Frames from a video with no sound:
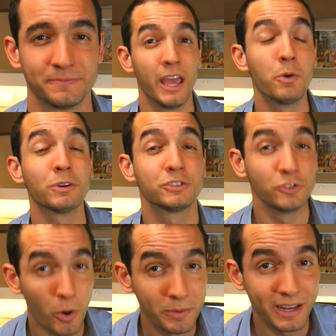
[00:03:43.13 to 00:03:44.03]
He was
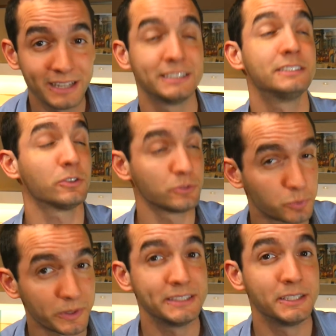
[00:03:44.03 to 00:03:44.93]
nominated on
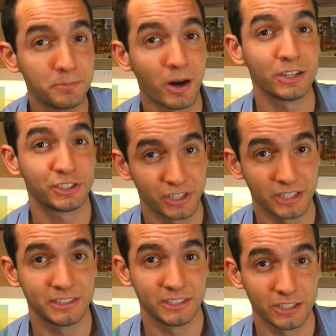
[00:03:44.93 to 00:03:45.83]
20 March
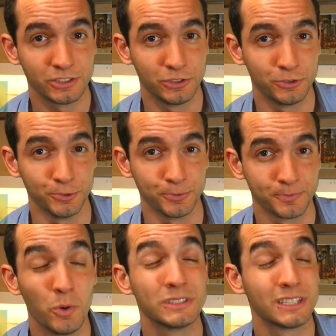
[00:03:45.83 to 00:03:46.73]
1992.
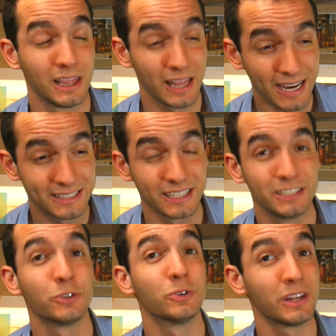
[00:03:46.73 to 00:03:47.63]
He was
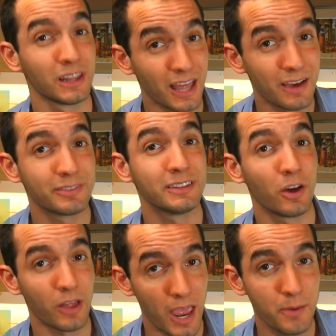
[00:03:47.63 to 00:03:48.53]
elected on
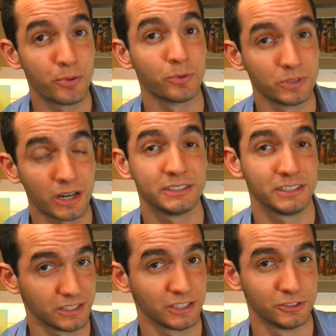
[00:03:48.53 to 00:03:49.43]
11 April
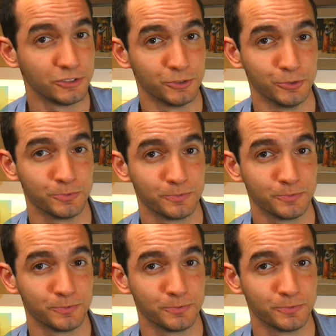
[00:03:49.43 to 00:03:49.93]
1992.